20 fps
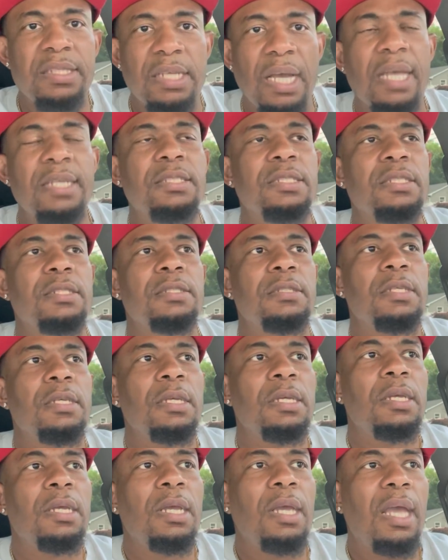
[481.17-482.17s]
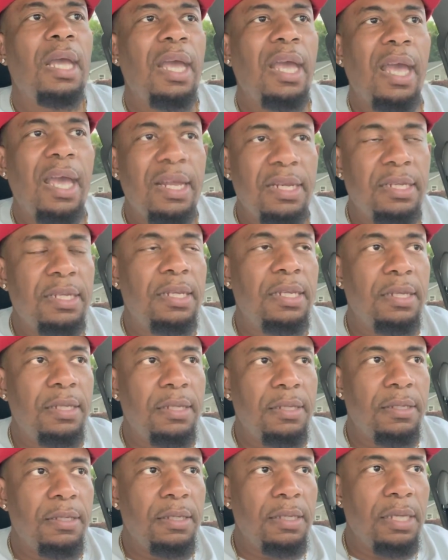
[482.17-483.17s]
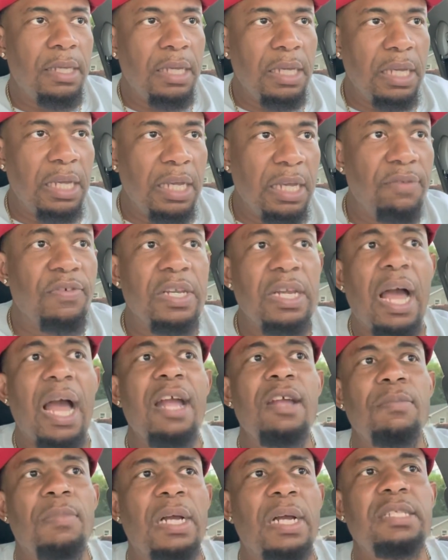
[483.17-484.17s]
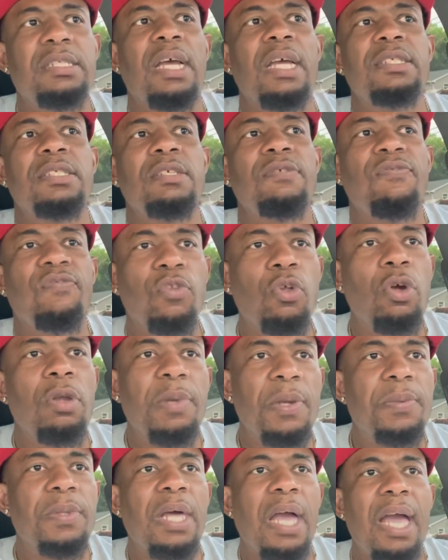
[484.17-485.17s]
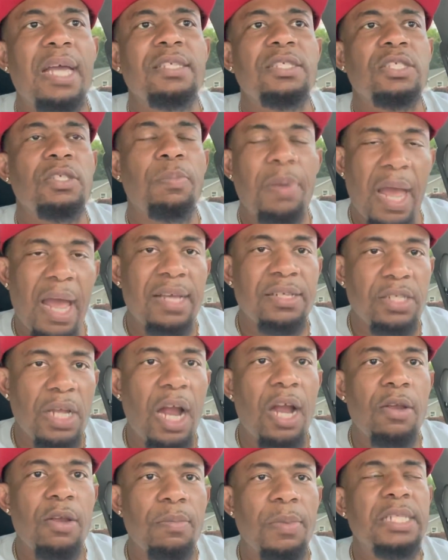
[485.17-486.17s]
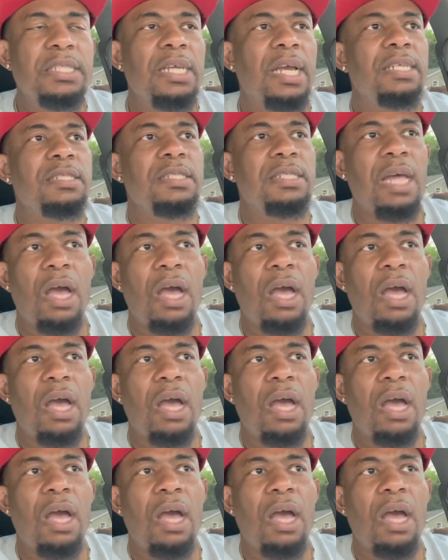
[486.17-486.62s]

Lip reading: Tyson. And even Iron Mike Tyson, Floyd Mayweather has surpassed Iron Mike Tyson.